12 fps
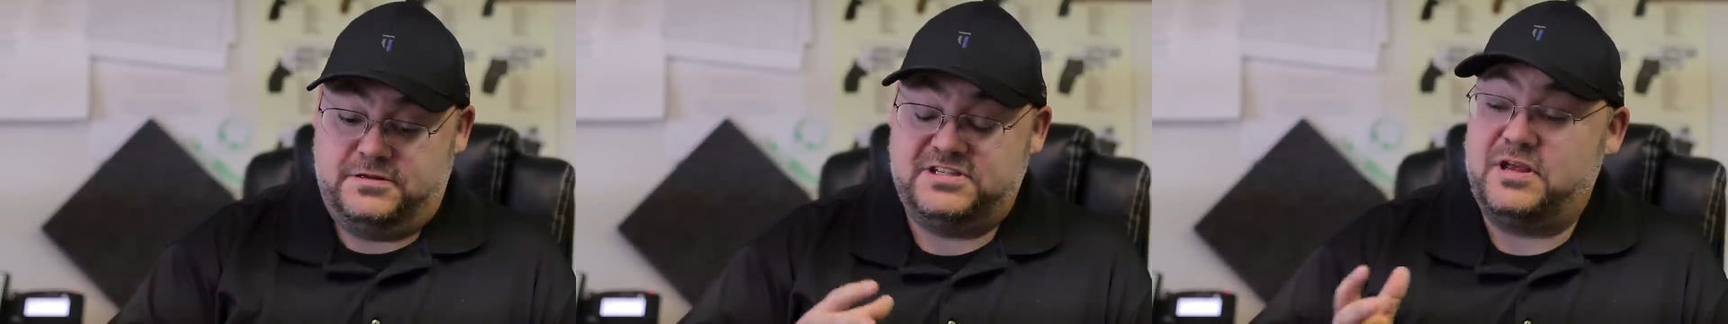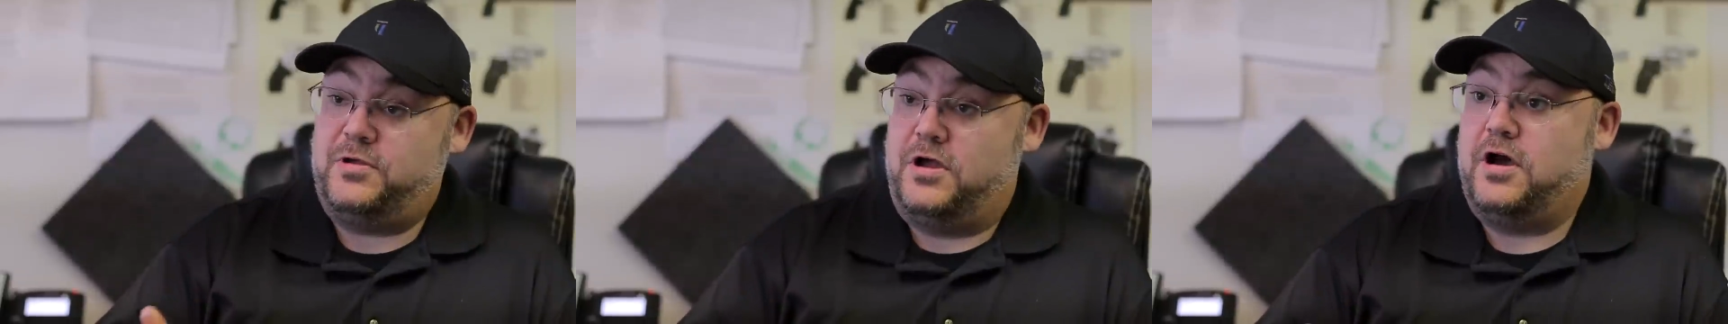
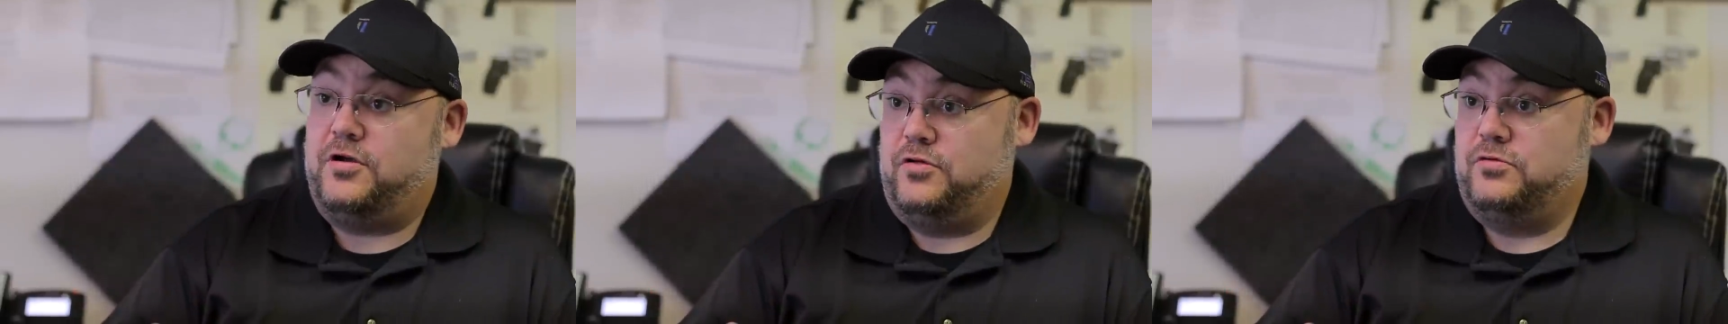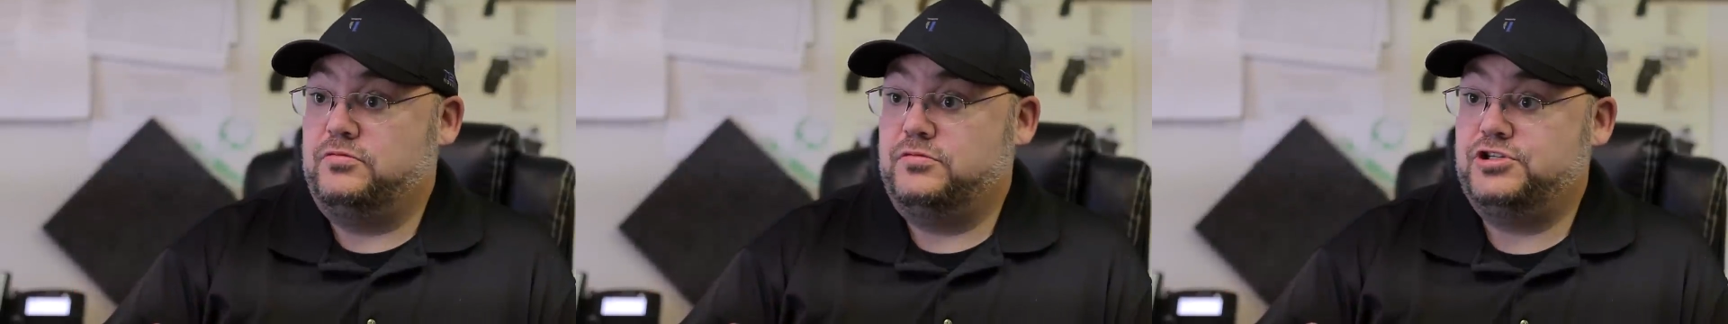
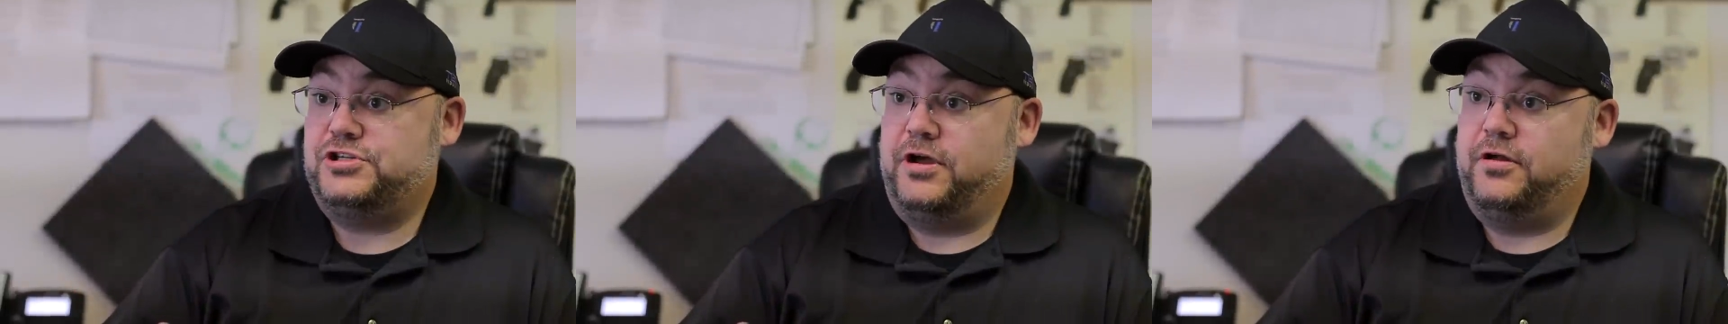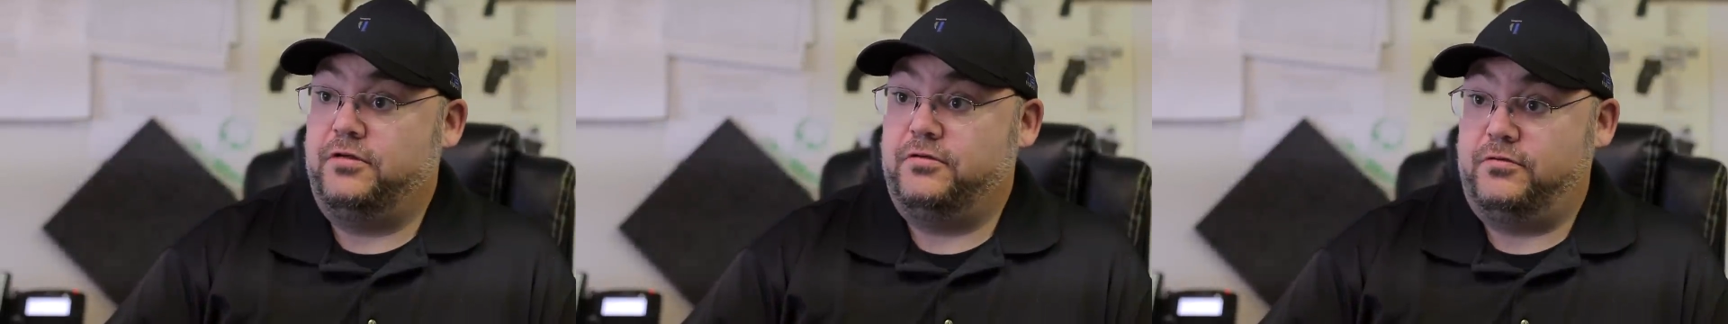semi-auto
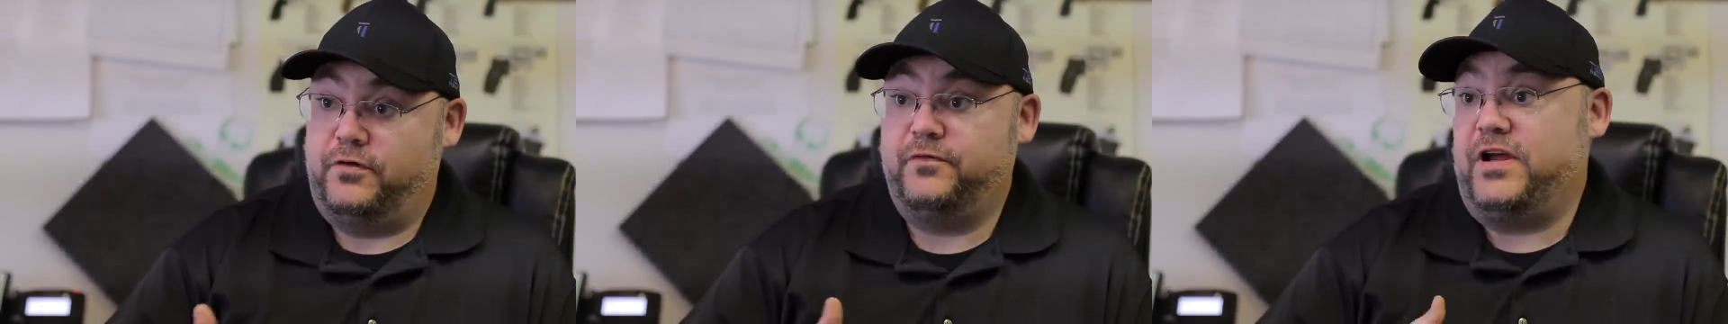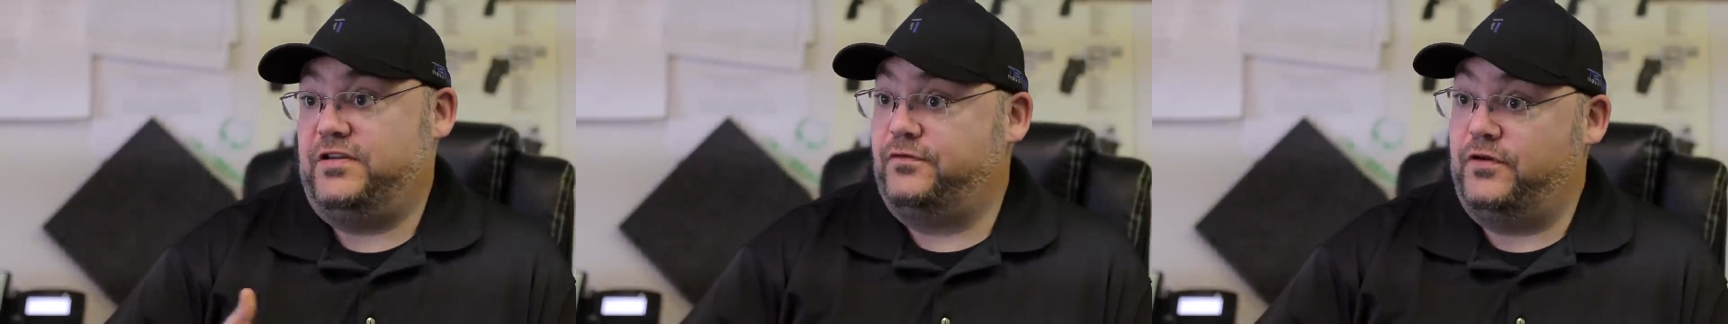shell or
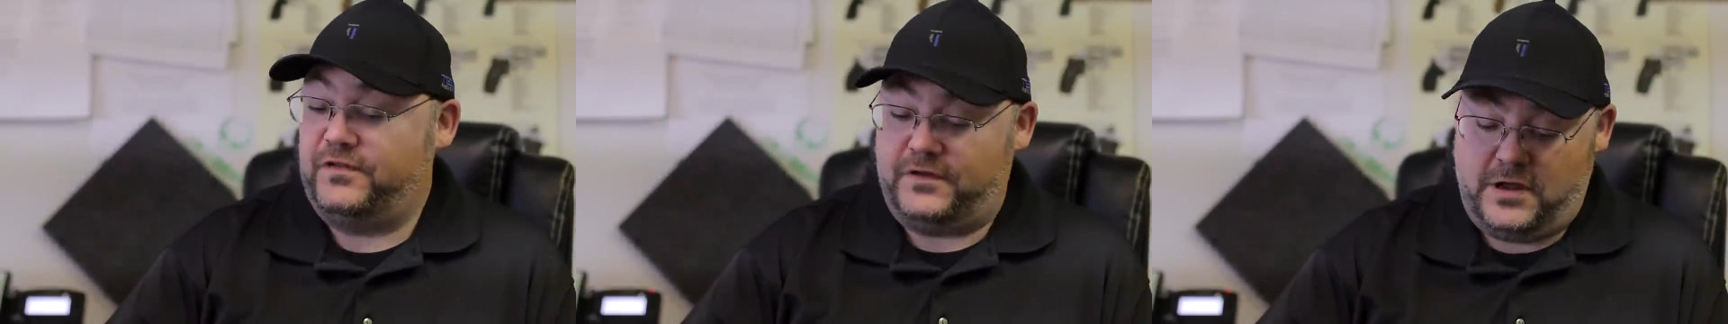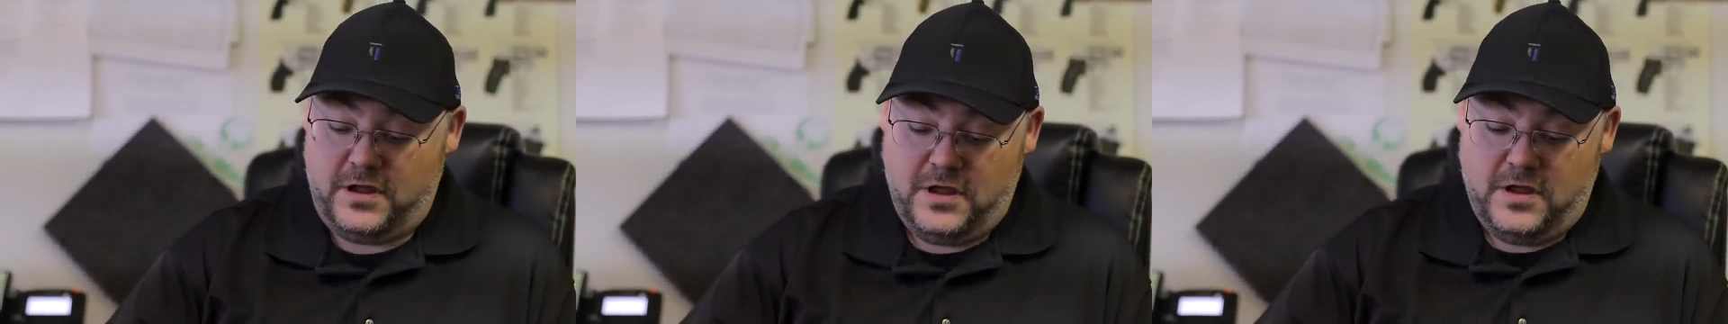vice
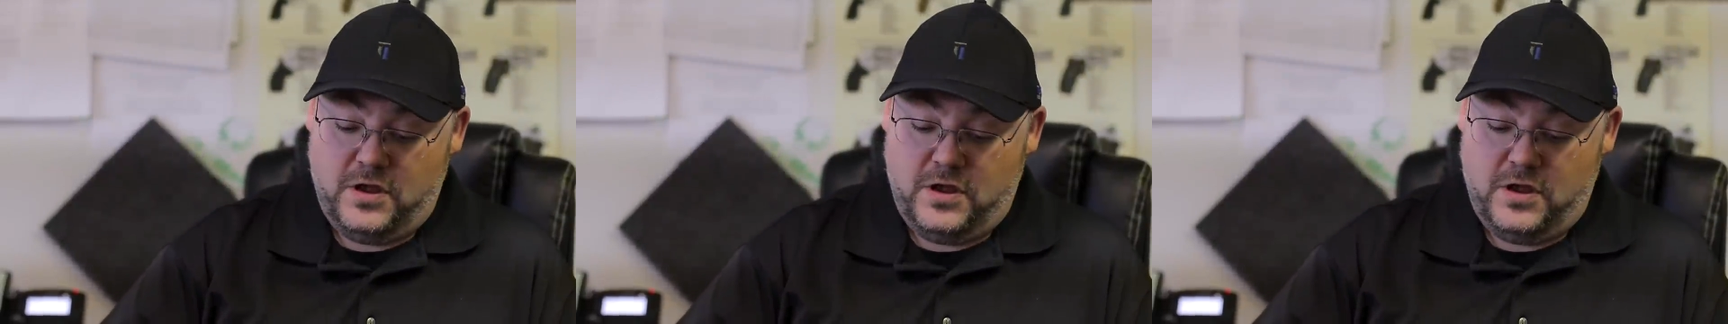versa,